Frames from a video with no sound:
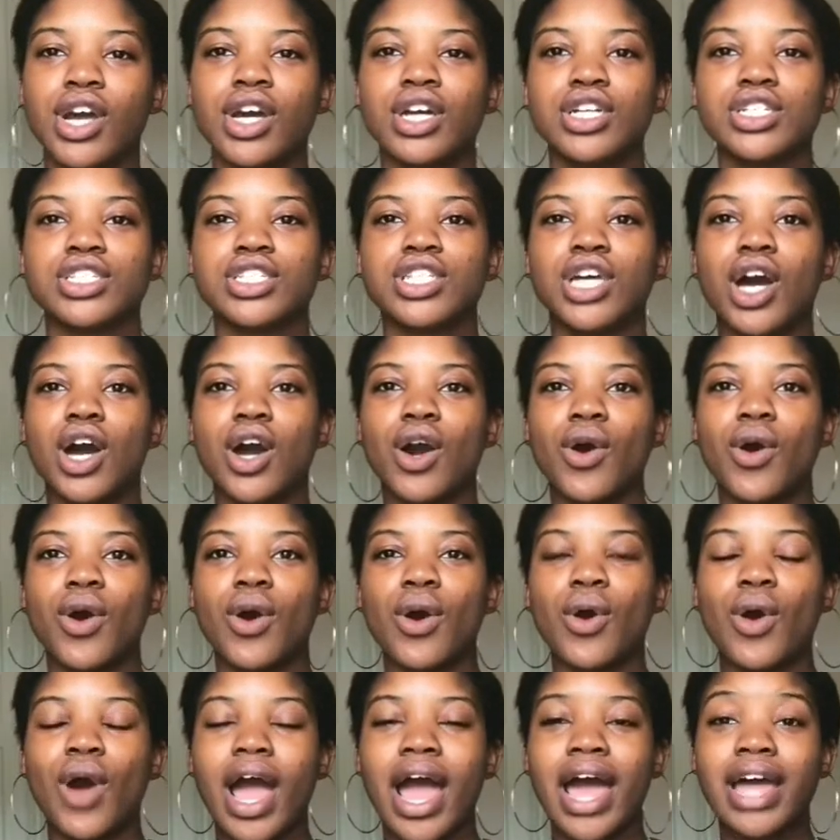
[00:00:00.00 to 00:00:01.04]

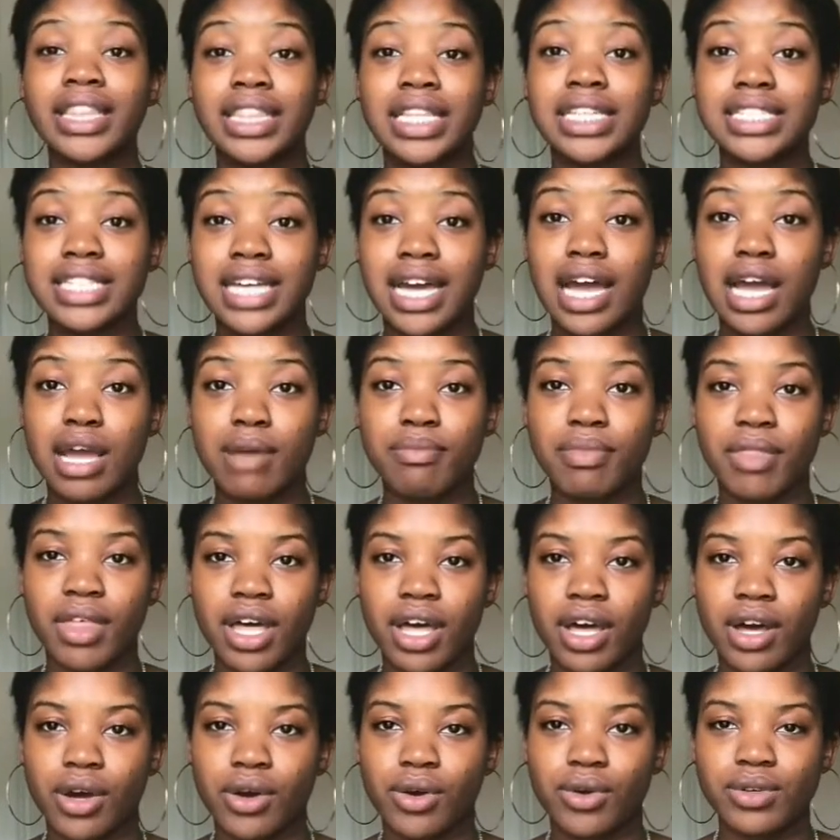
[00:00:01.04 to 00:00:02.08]
So at the time
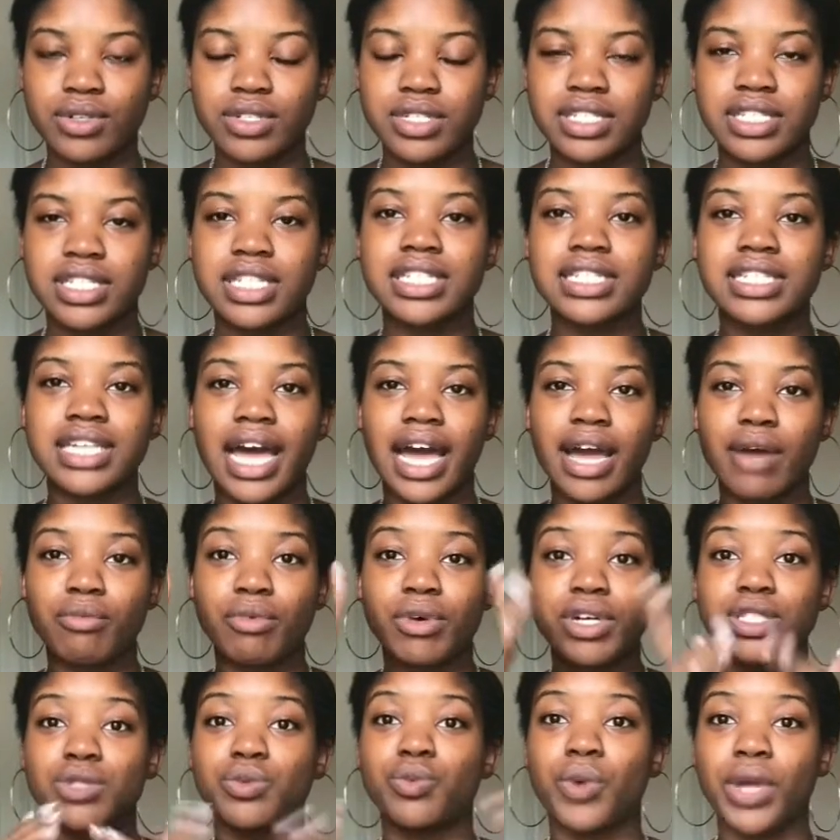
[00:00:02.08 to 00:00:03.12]
though, since I
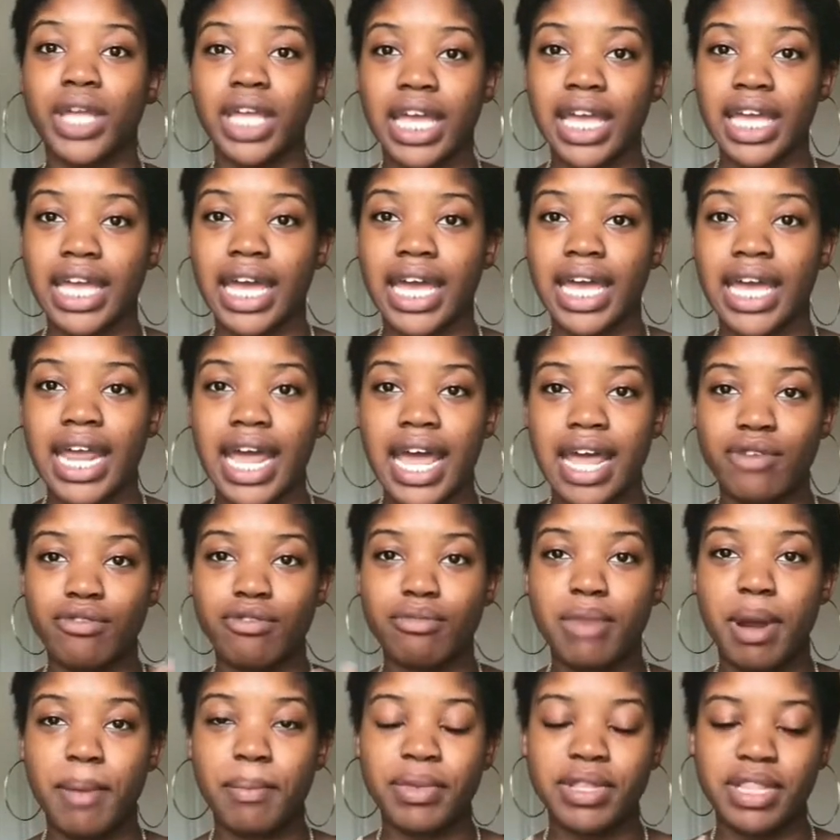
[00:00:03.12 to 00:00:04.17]
was winging it, and
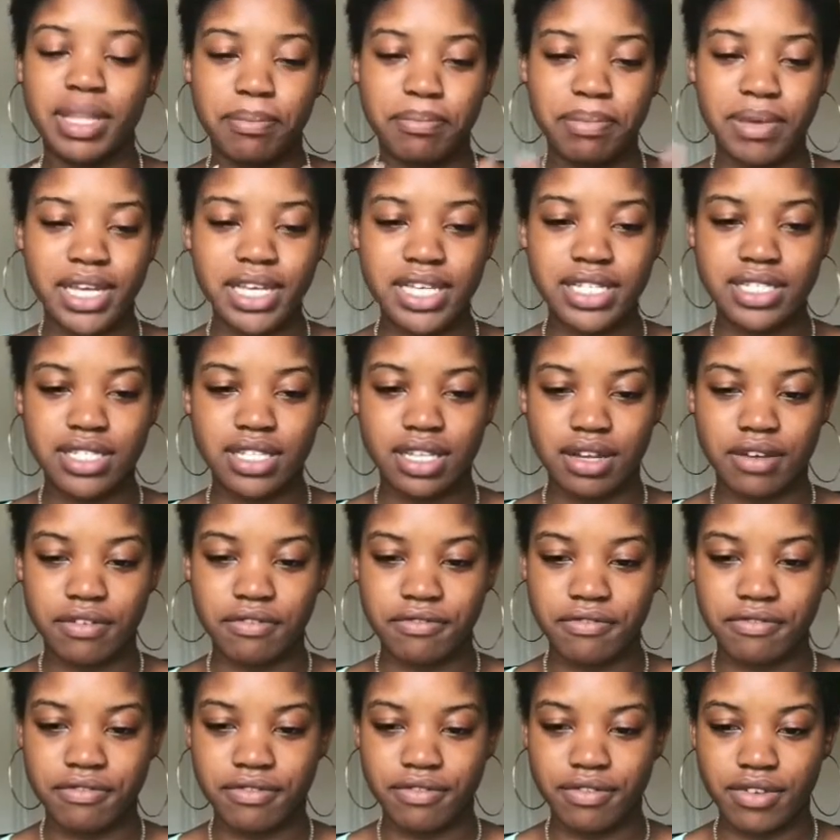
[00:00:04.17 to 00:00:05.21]
remember the piece of
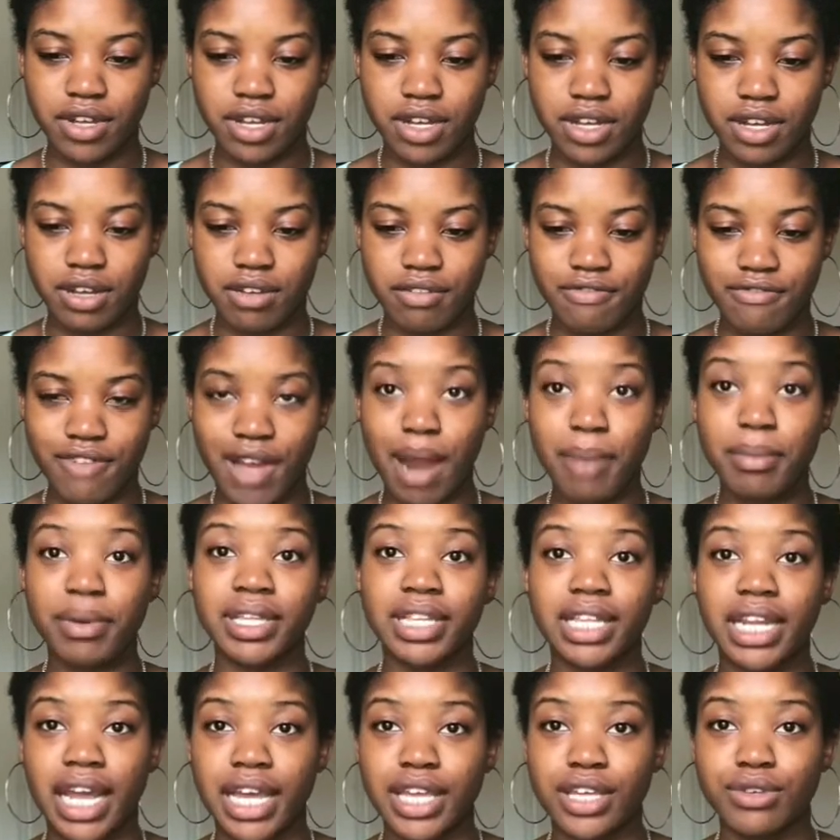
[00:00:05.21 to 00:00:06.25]
fabric that
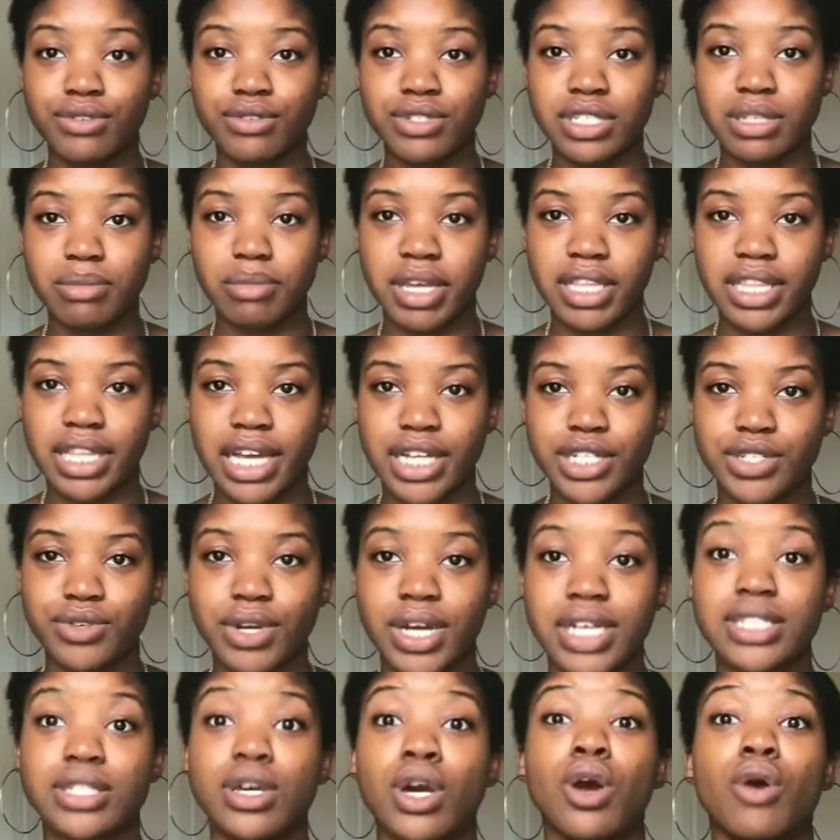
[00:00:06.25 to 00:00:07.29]
I used to make that dress
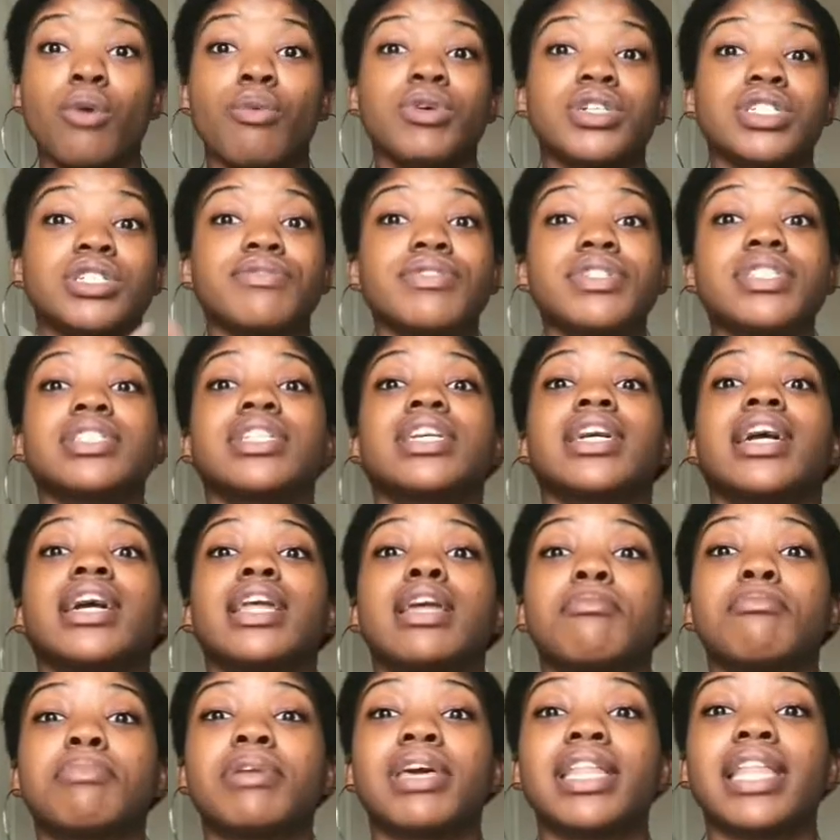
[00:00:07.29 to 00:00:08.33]
was originally gonna
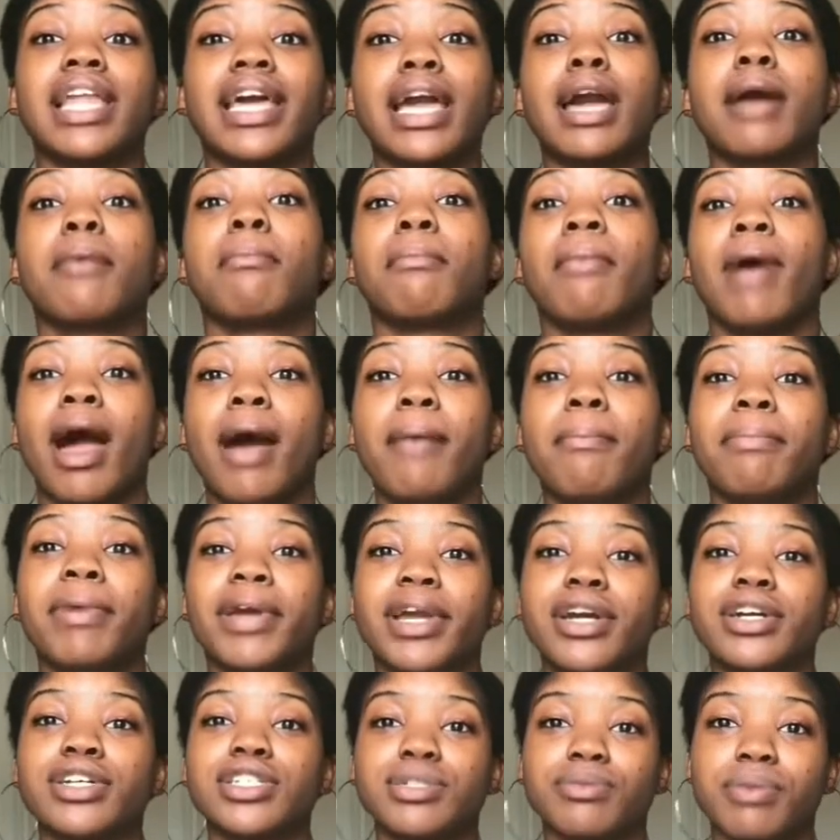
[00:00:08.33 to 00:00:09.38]
be like a
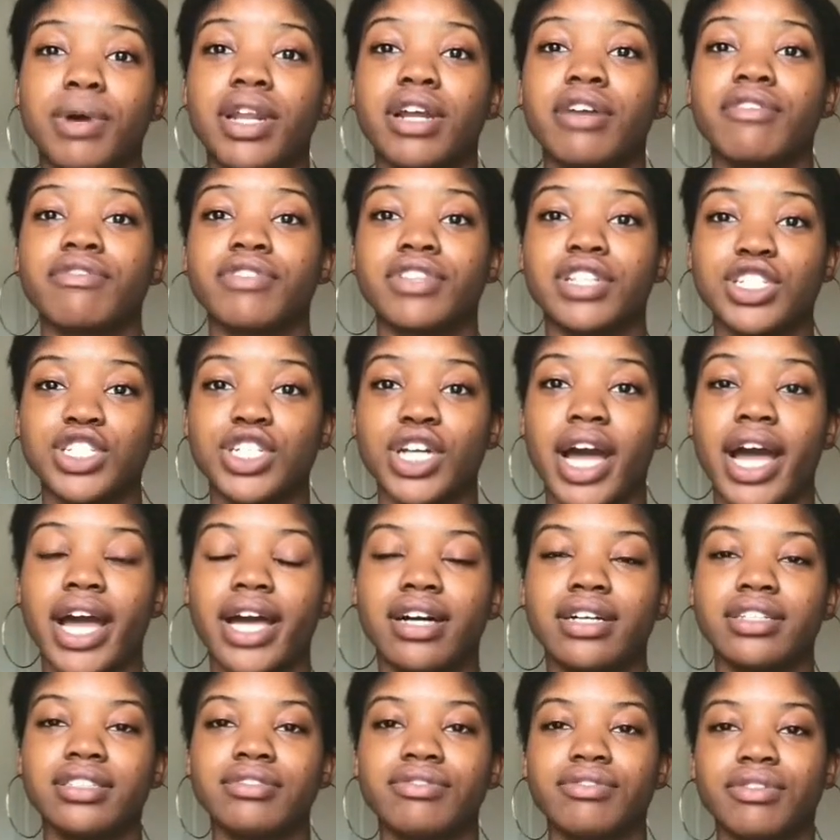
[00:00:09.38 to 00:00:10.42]
bigger sweater for the
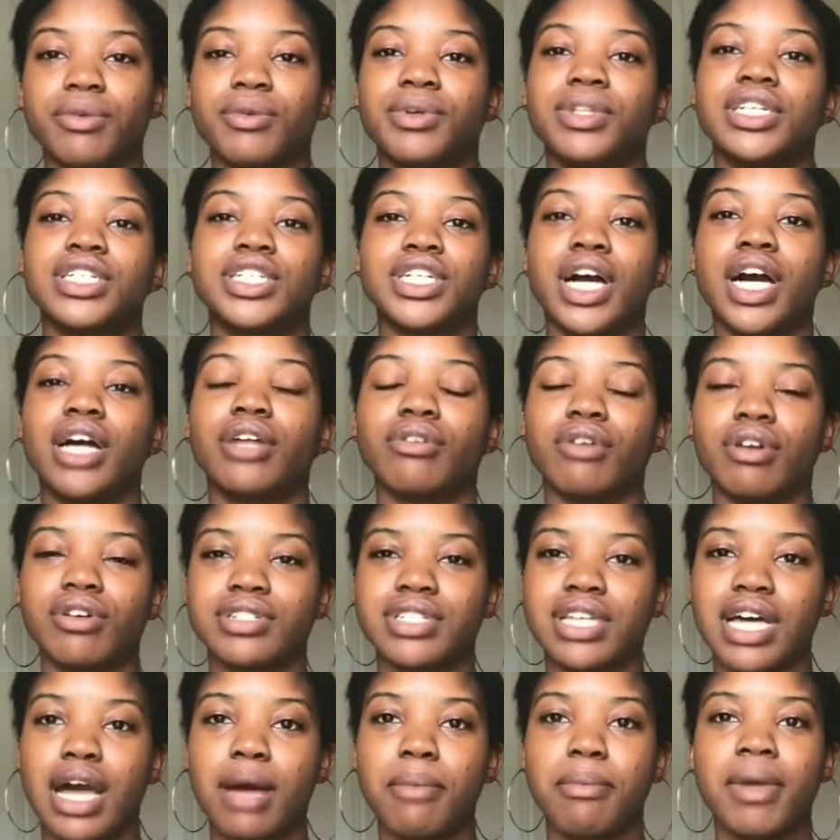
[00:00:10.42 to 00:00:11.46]
child, for when the child grows
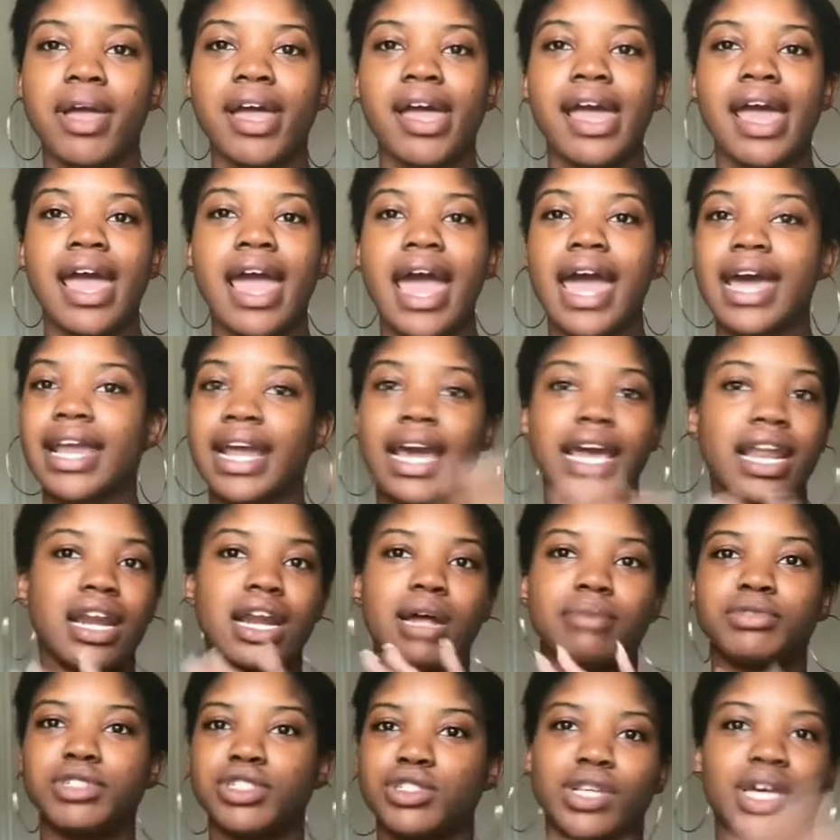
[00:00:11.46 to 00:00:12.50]
up, and I ended up
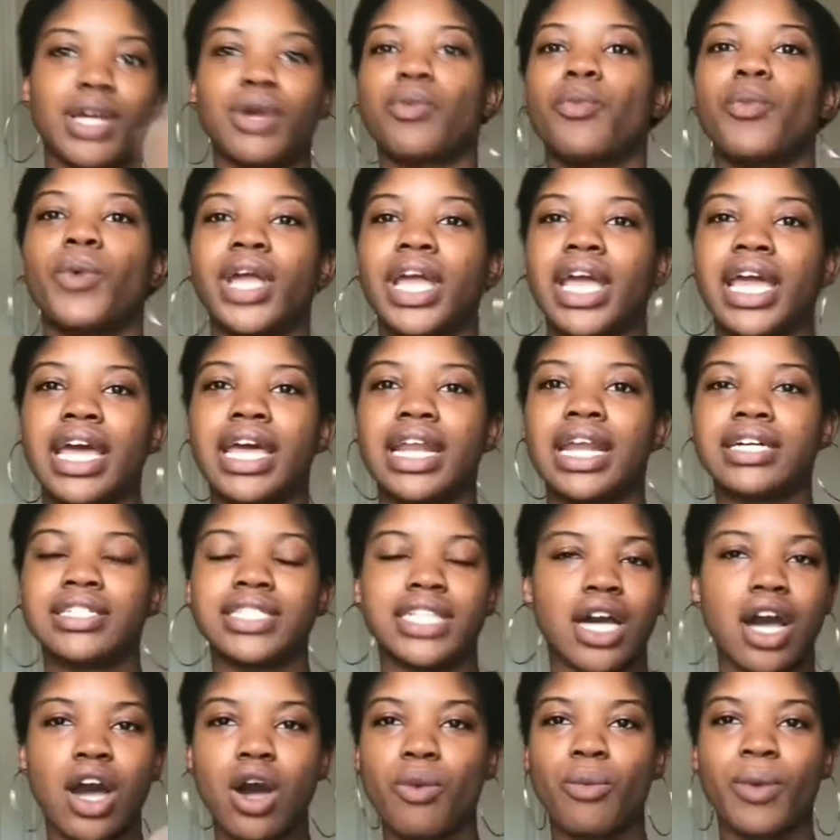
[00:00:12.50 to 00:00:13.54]
just like winging it, and I was like,
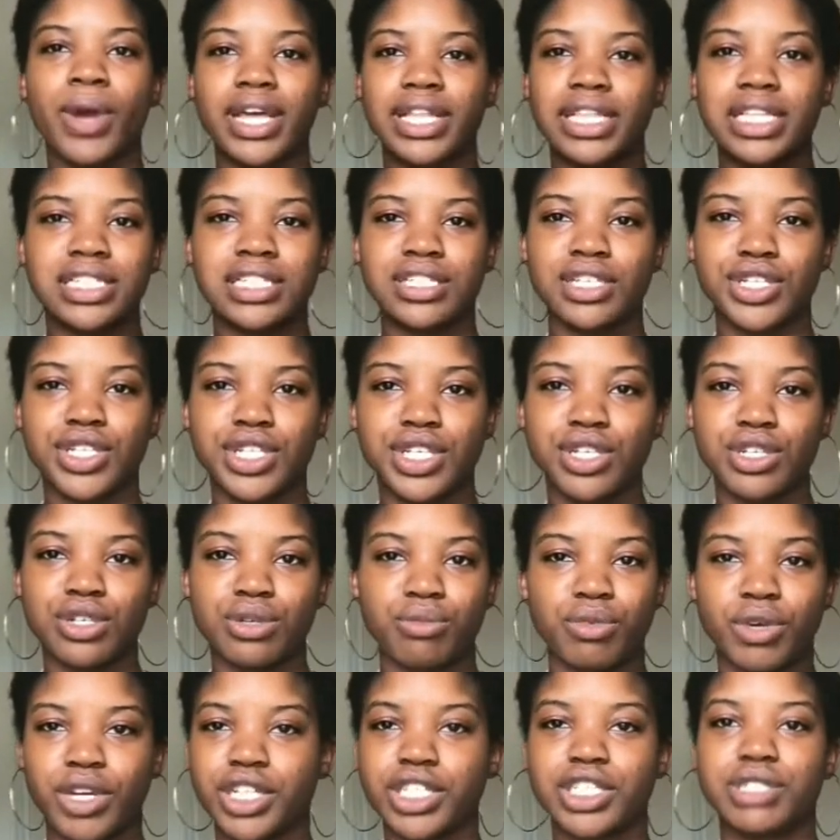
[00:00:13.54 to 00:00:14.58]
oh wait, this is a tube, we
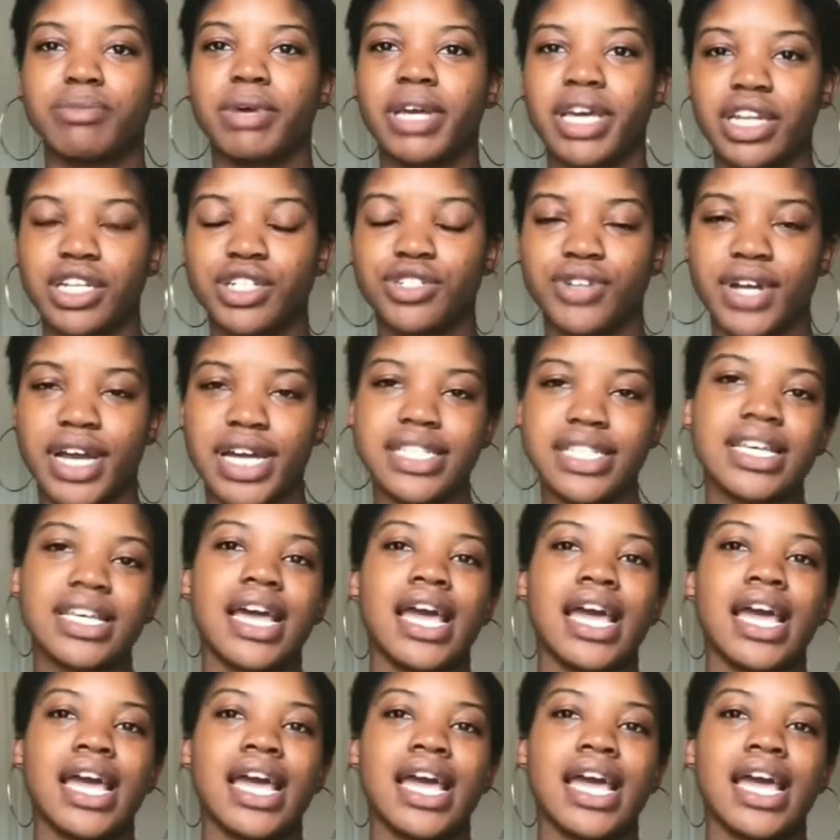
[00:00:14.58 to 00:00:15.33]
can just make it a dress.